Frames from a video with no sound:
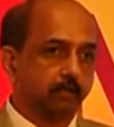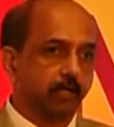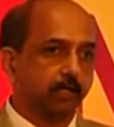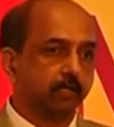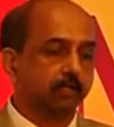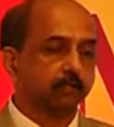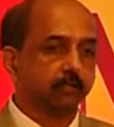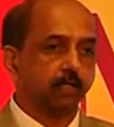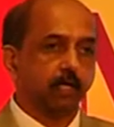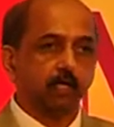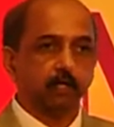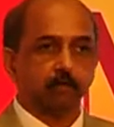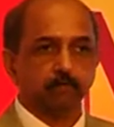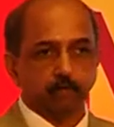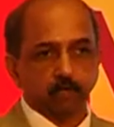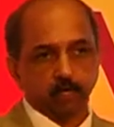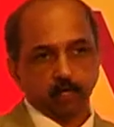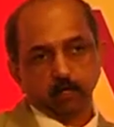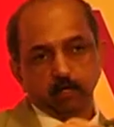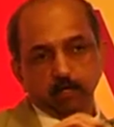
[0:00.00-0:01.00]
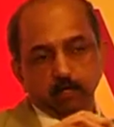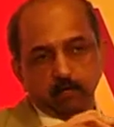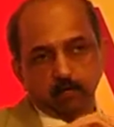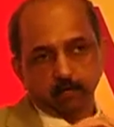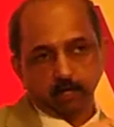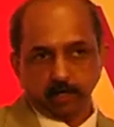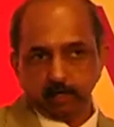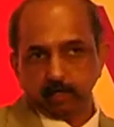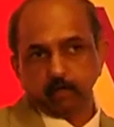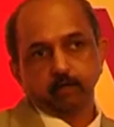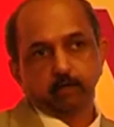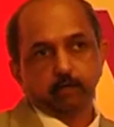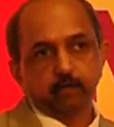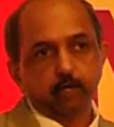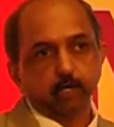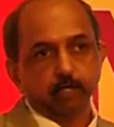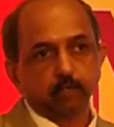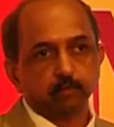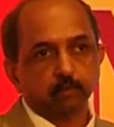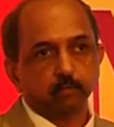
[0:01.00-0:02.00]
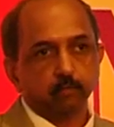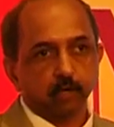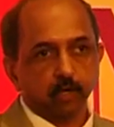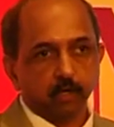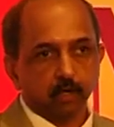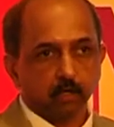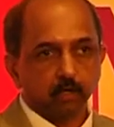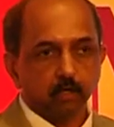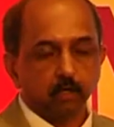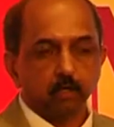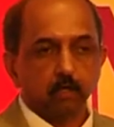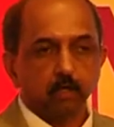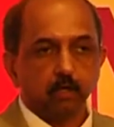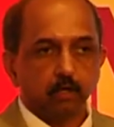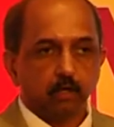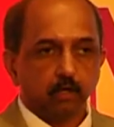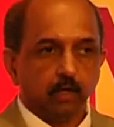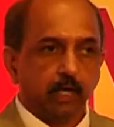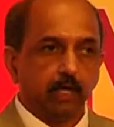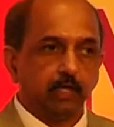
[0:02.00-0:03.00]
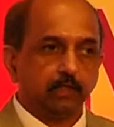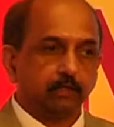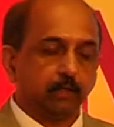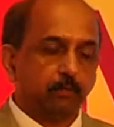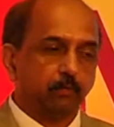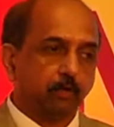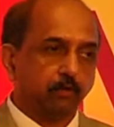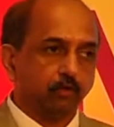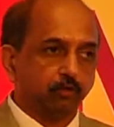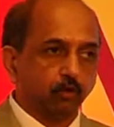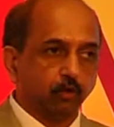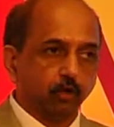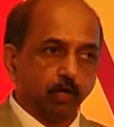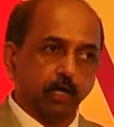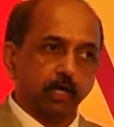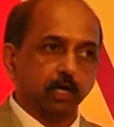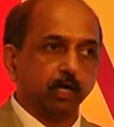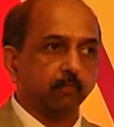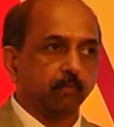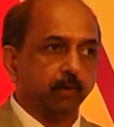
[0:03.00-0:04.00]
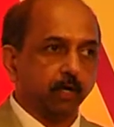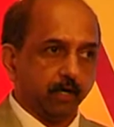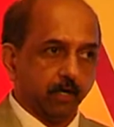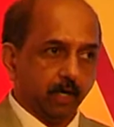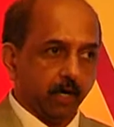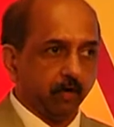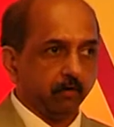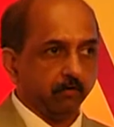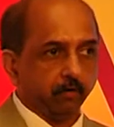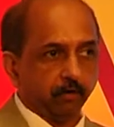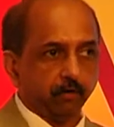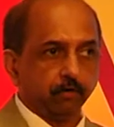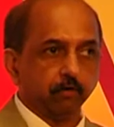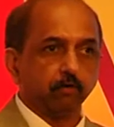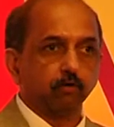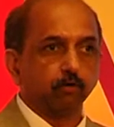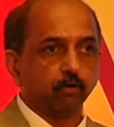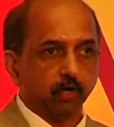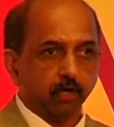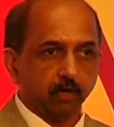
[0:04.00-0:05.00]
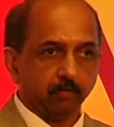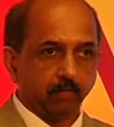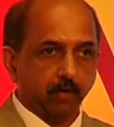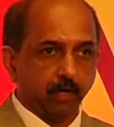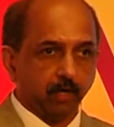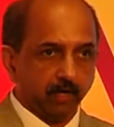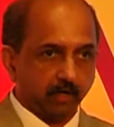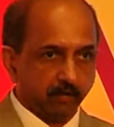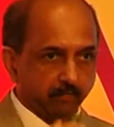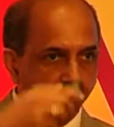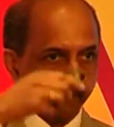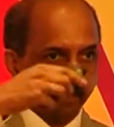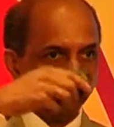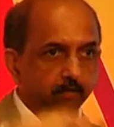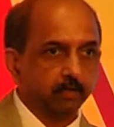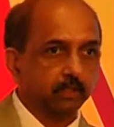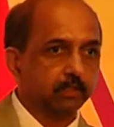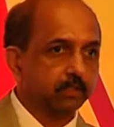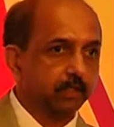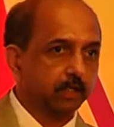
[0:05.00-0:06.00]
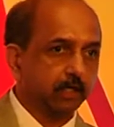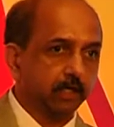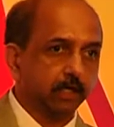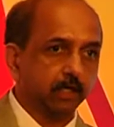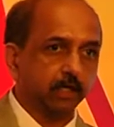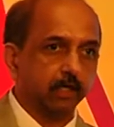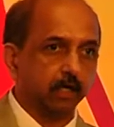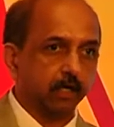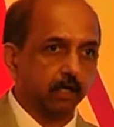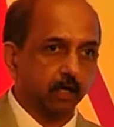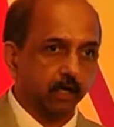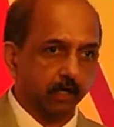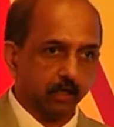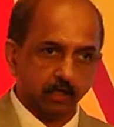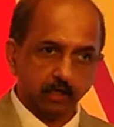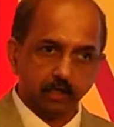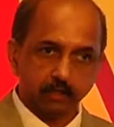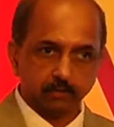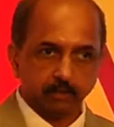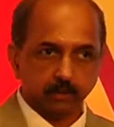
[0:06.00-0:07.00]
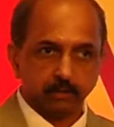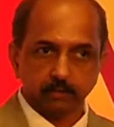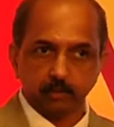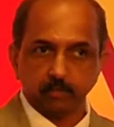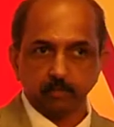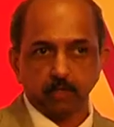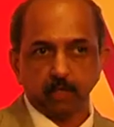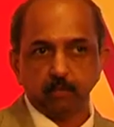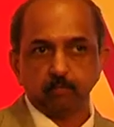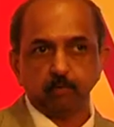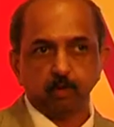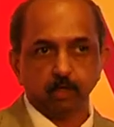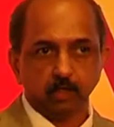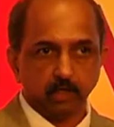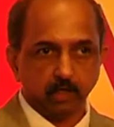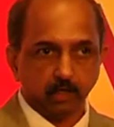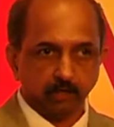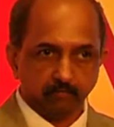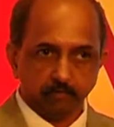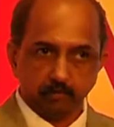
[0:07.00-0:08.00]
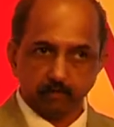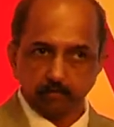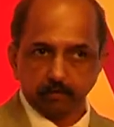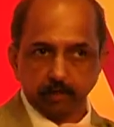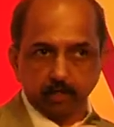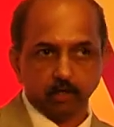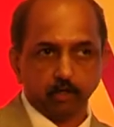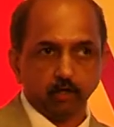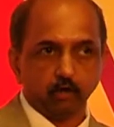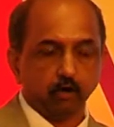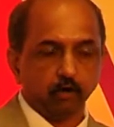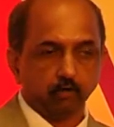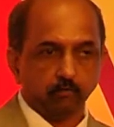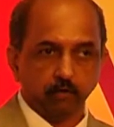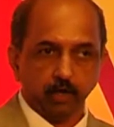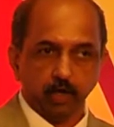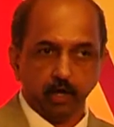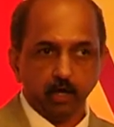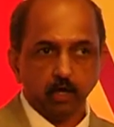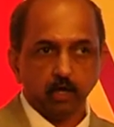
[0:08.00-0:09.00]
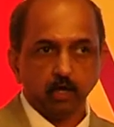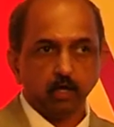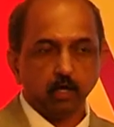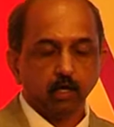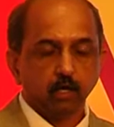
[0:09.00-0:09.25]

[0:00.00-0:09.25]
things that you cannot write on your SOP. Like suppose holding a part. How do you hold a part when you insert it in a carton? It's extremely important. If you do it the wrong way,